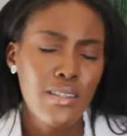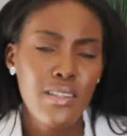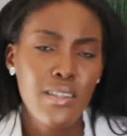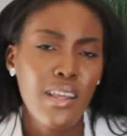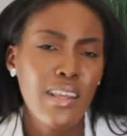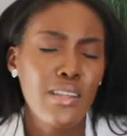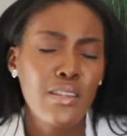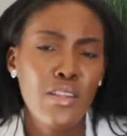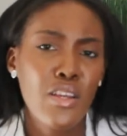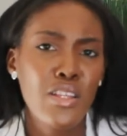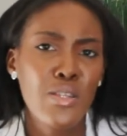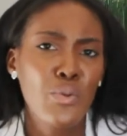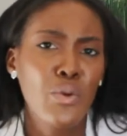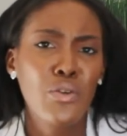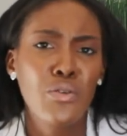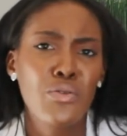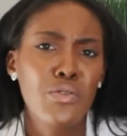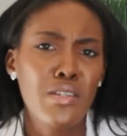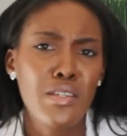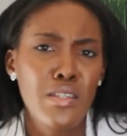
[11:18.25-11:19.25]
it's that,
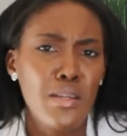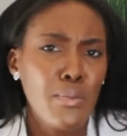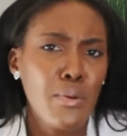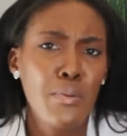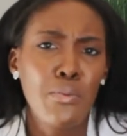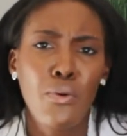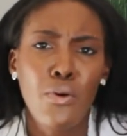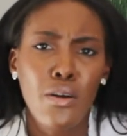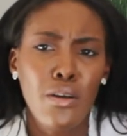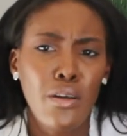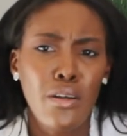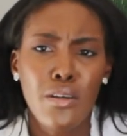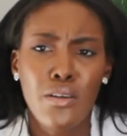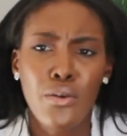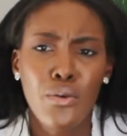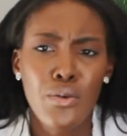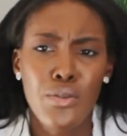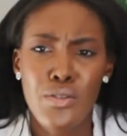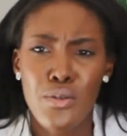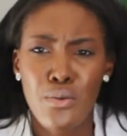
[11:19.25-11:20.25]
that's one of those things that people aren't
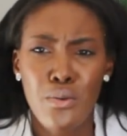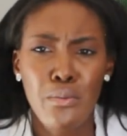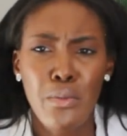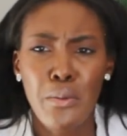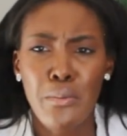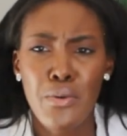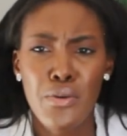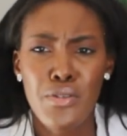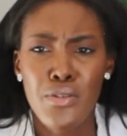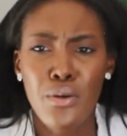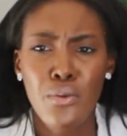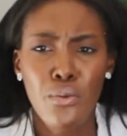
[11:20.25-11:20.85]
going to notice or remember.